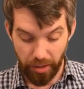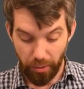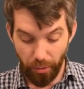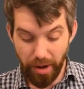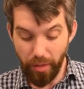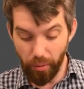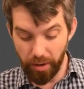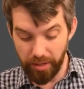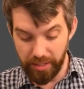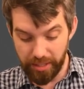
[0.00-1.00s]
Or in other
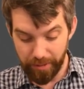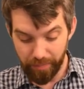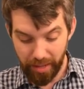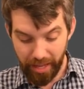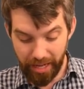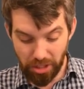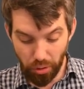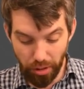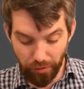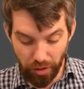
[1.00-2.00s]
words, it
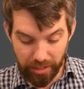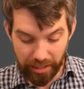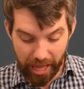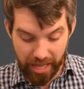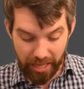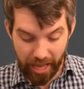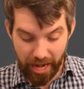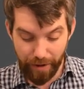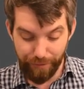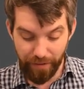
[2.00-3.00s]
sort of looks like an
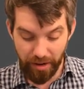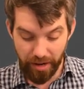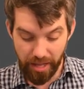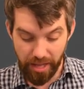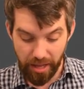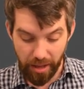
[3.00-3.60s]
infinity